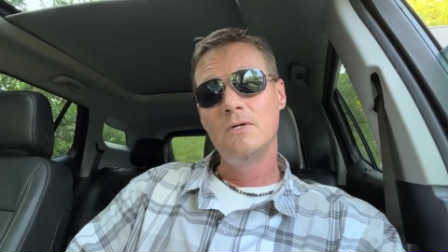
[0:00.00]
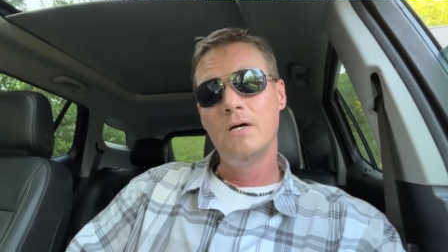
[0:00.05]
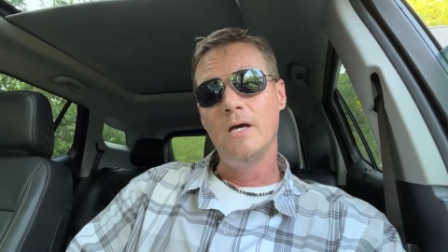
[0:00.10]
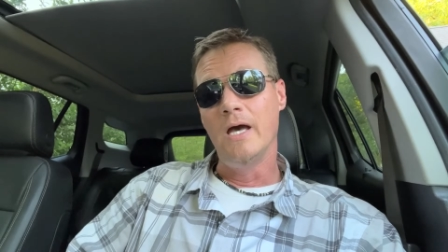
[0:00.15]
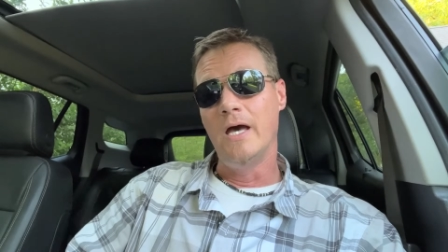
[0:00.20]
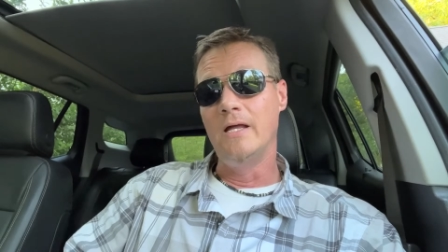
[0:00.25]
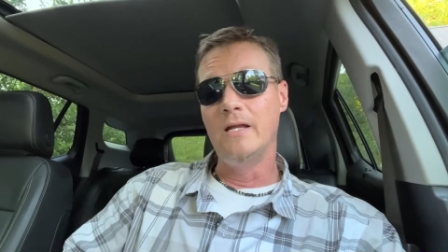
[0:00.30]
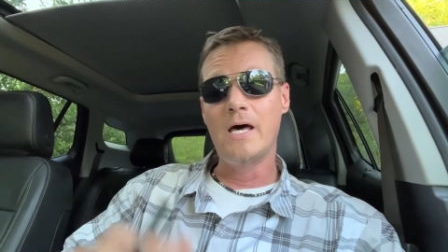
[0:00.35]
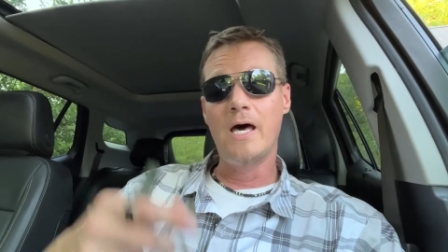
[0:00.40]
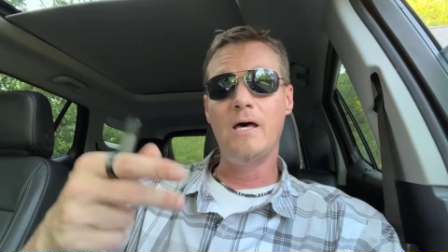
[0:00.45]

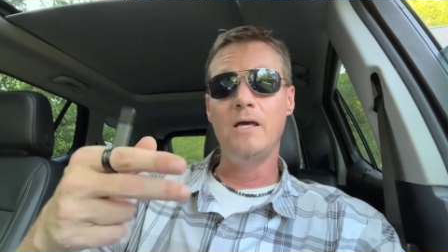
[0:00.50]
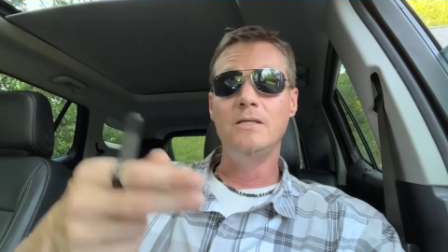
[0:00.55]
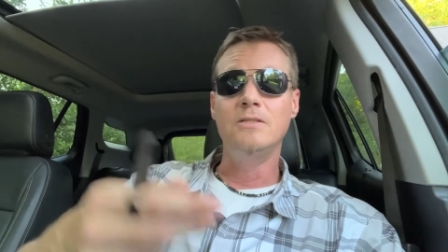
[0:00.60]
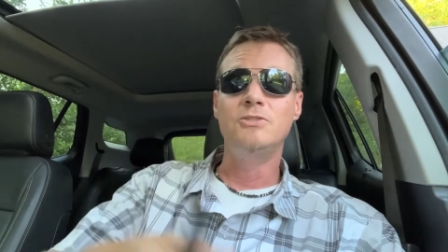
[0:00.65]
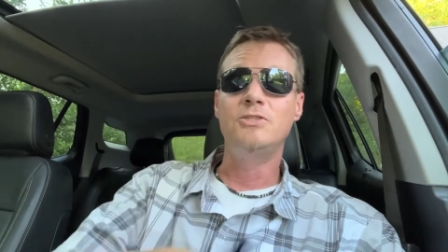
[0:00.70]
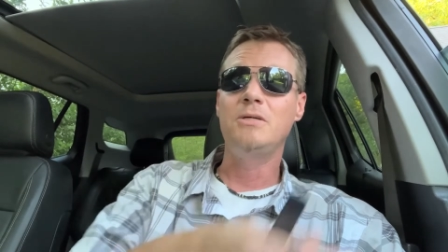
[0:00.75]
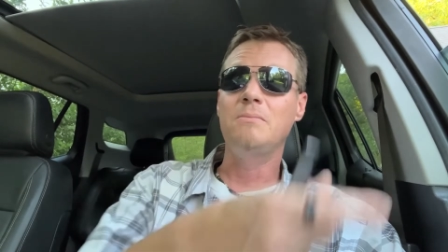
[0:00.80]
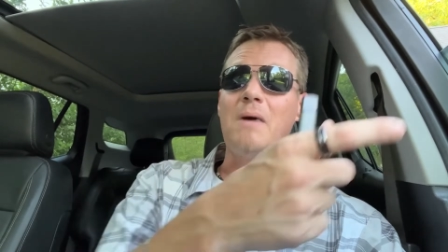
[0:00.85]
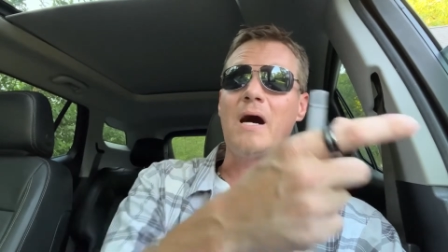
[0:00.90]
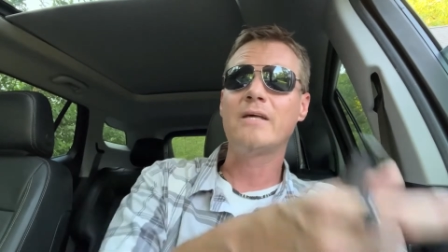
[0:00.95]
and hey
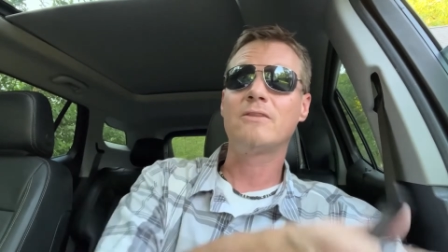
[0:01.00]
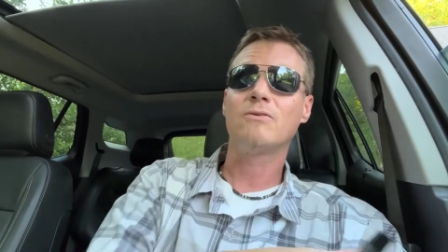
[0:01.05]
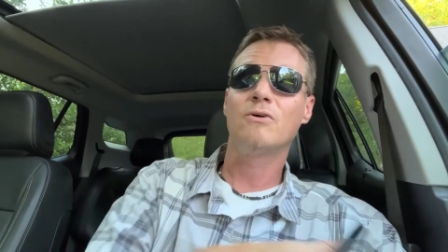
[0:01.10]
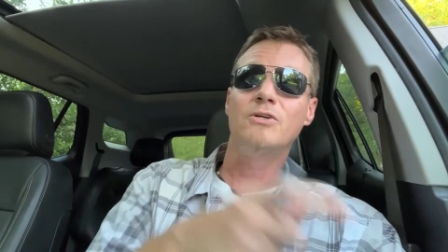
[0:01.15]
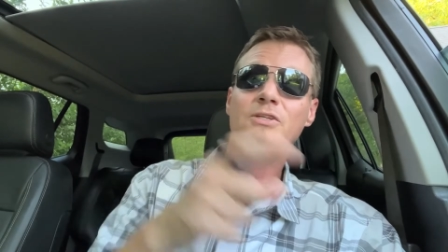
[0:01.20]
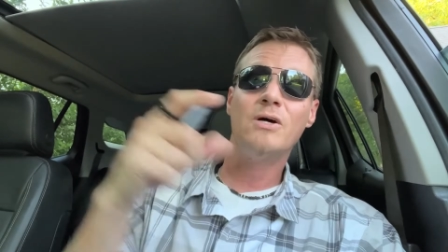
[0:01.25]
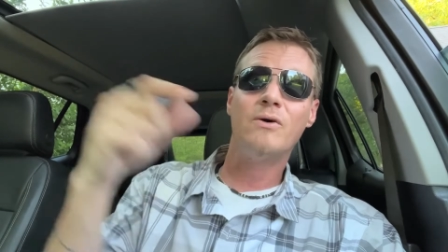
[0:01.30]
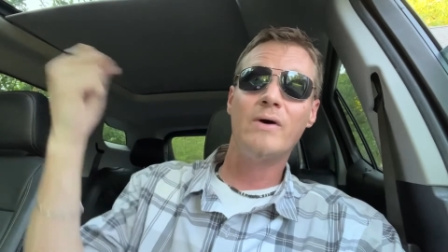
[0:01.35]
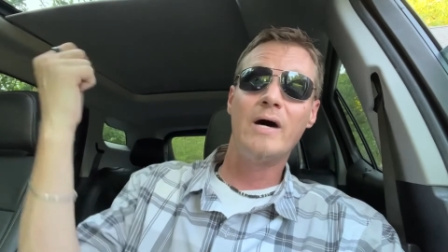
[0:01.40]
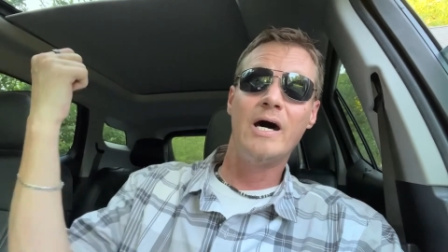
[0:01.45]
she might throw
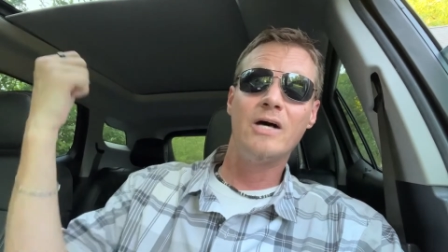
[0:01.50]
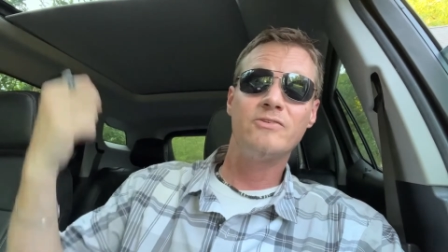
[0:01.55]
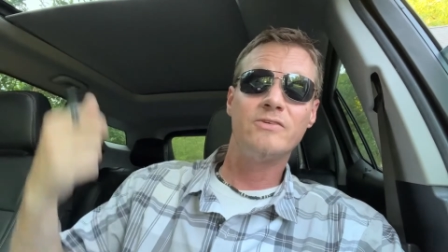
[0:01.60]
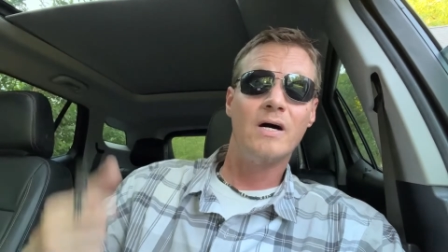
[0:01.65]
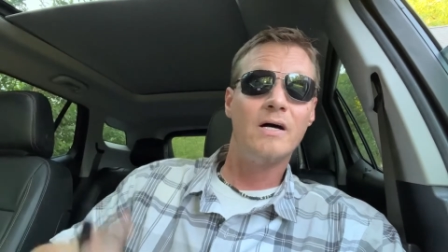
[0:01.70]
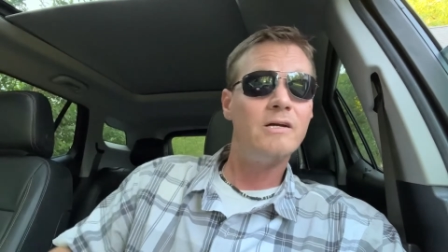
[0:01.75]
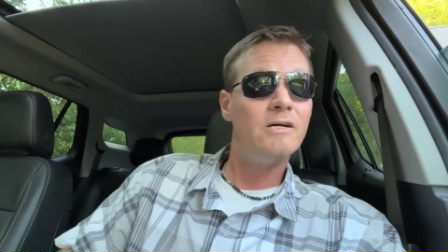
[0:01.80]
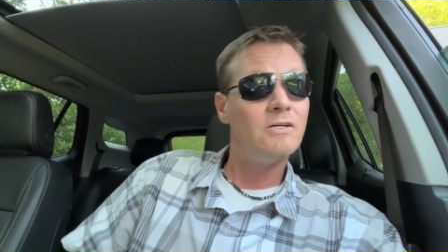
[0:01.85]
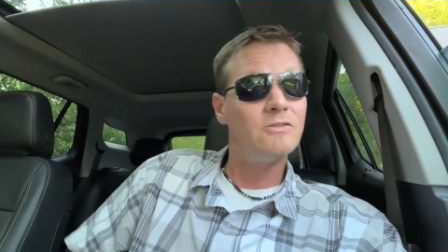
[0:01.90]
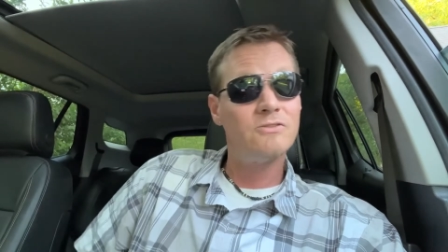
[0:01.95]
your ass
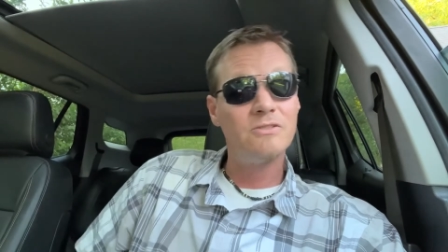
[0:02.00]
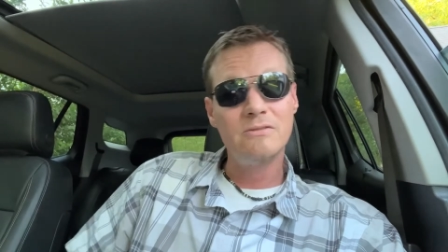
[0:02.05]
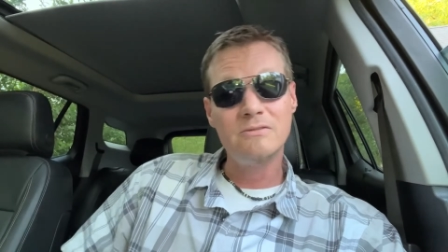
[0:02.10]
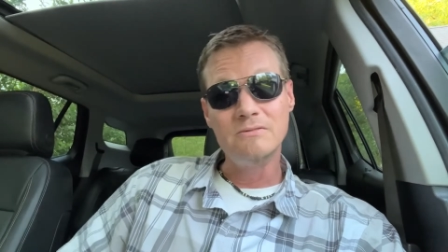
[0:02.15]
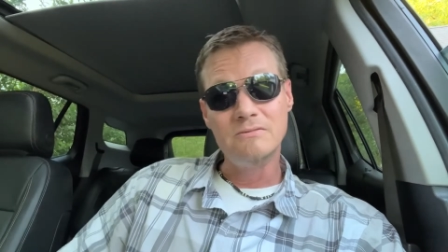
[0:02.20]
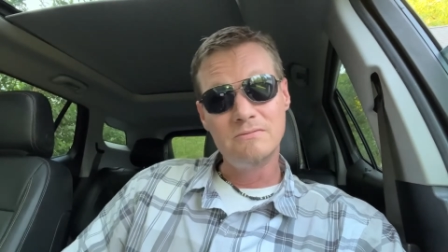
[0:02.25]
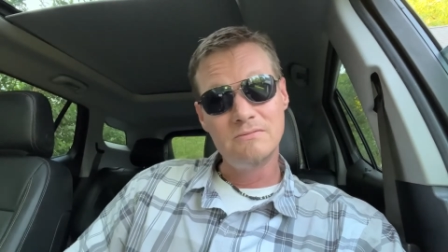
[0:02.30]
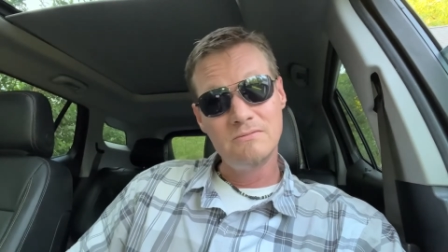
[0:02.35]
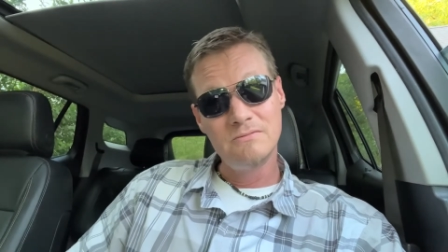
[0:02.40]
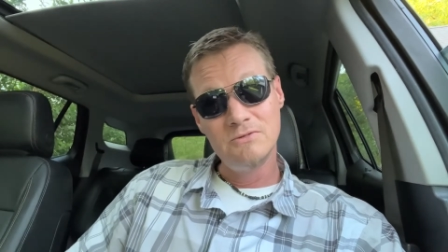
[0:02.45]
out of here too